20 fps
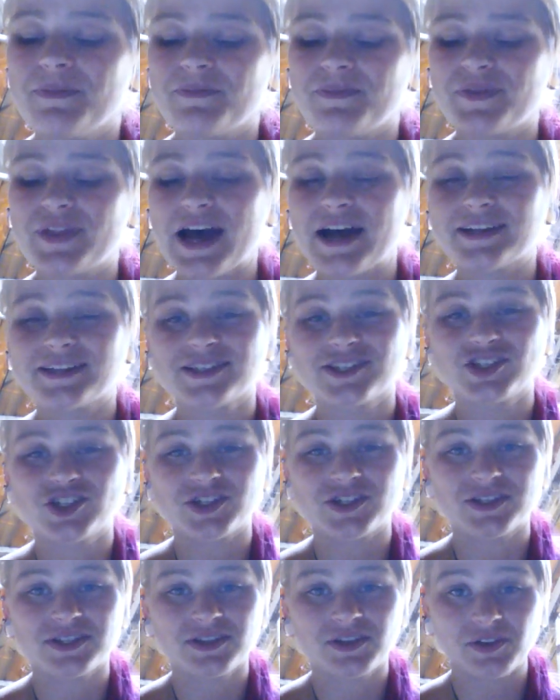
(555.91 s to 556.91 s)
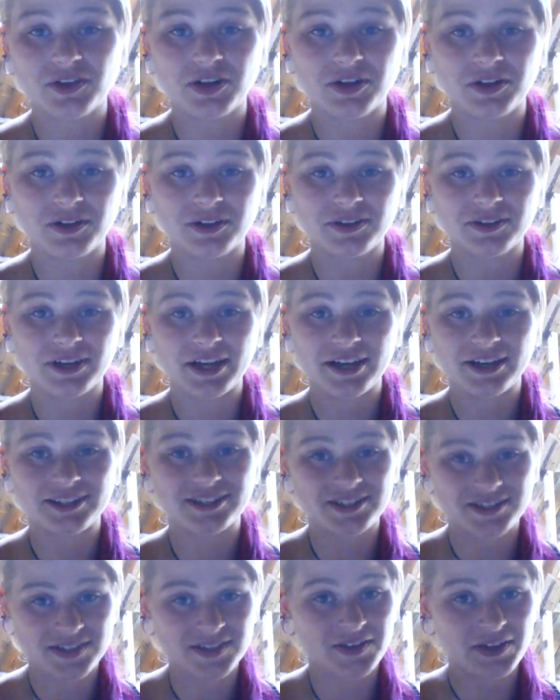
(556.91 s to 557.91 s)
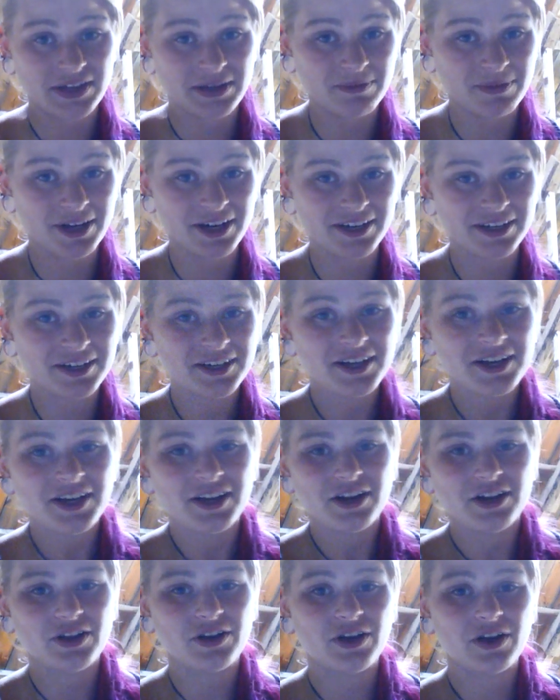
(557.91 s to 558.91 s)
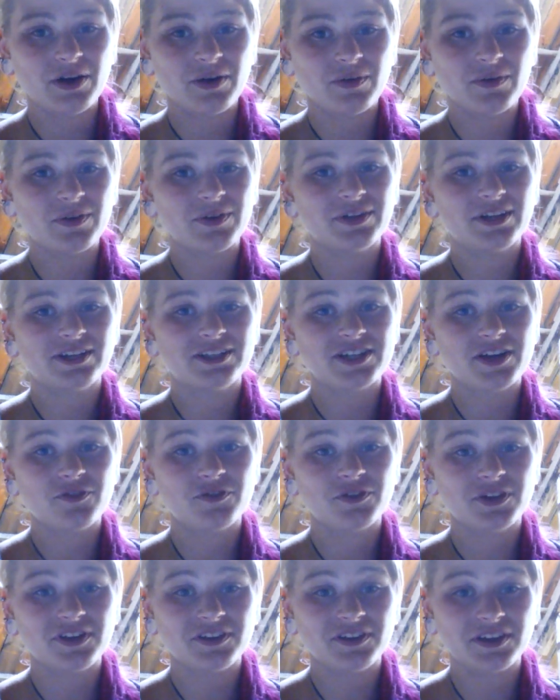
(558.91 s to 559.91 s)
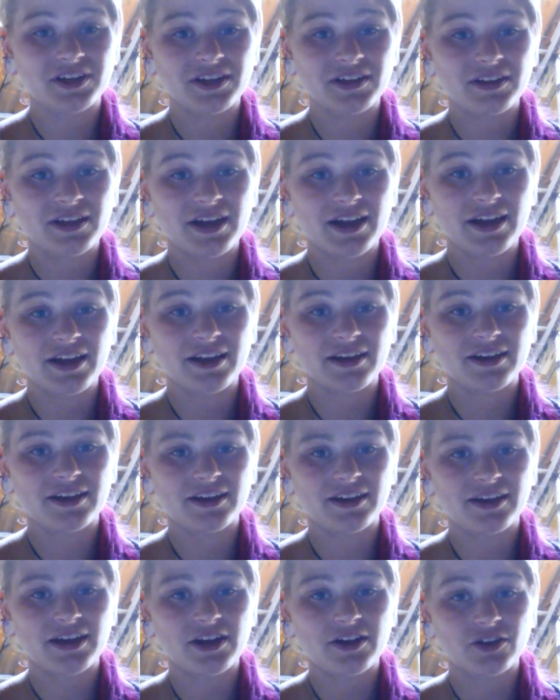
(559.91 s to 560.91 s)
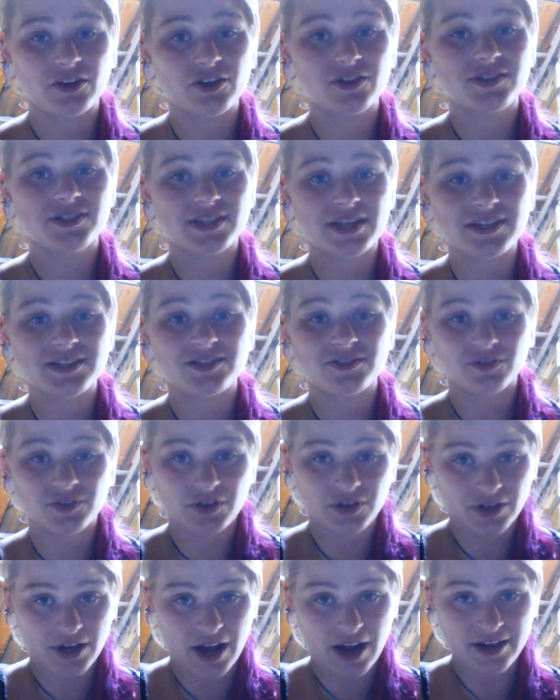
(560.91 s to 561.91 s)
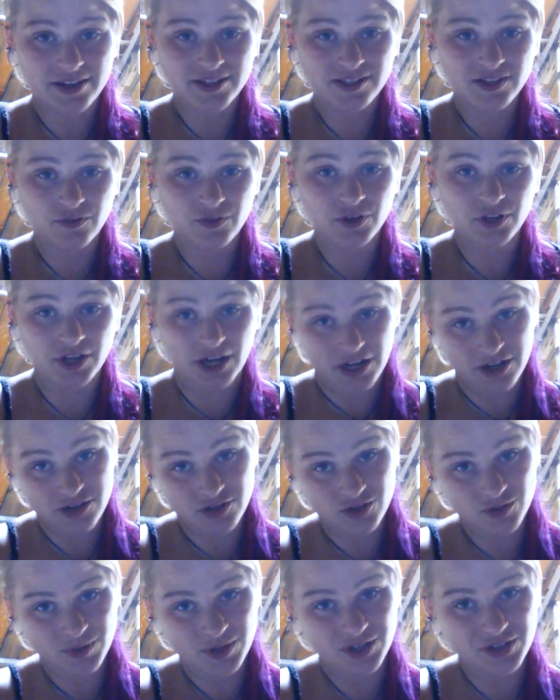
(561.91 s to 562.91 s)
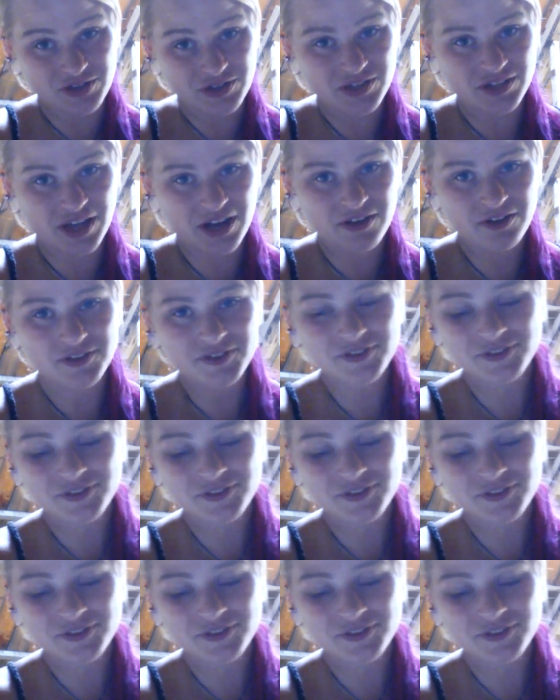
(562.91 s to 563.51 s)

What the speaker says: that's just the little, disclaimer. Definitely, get a good sense of your guides if you're gonna do it yourself.